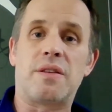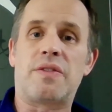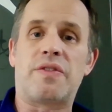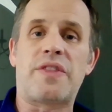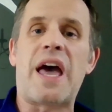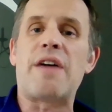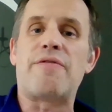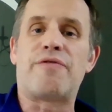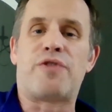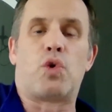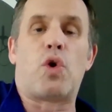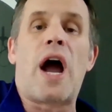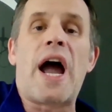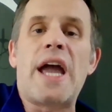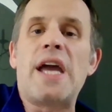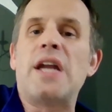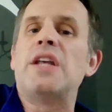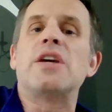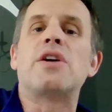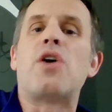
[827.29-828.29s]
that
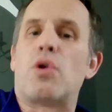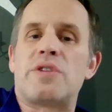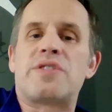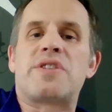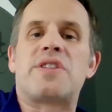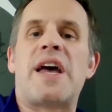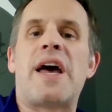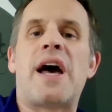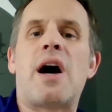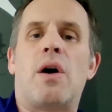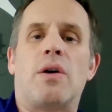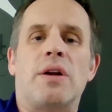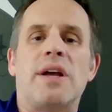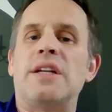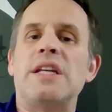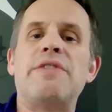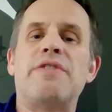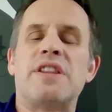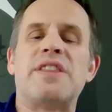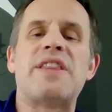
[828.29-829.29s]
variety goes down, and
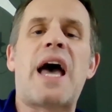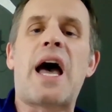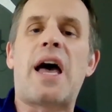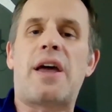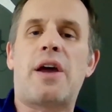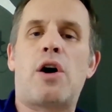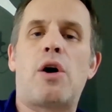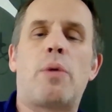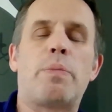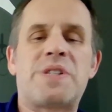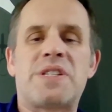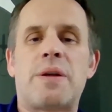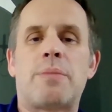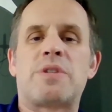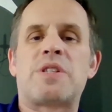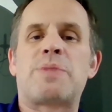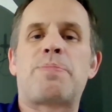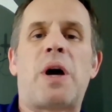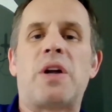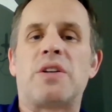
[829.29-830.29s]
even that helps them
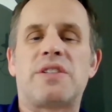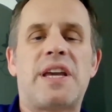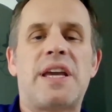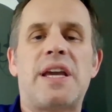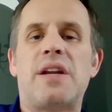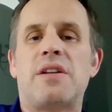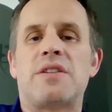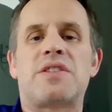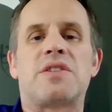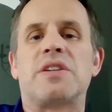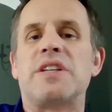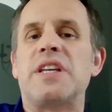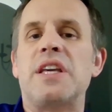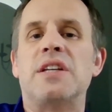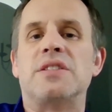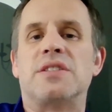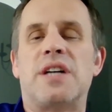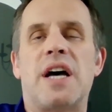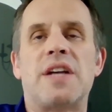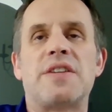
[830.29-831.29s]
spontaneously
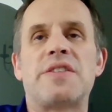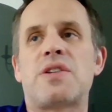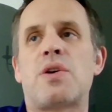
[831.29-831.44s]
eat less.